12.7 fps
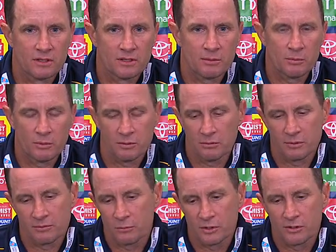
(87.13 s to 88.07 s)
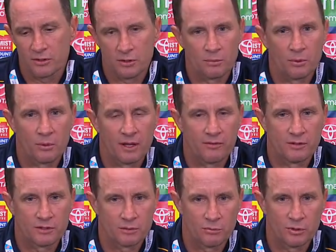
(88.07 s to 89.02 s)
I mean, we turned the ball over
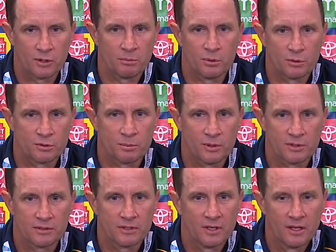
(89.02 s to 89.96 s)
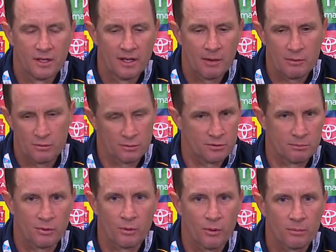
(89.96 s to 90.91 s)
in some really poor spots and we took some
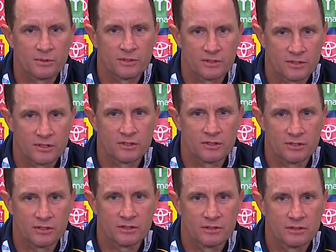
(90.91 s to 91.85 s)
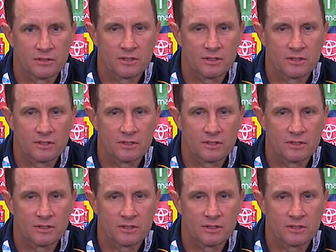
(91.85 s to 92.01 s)
poor options and decisions,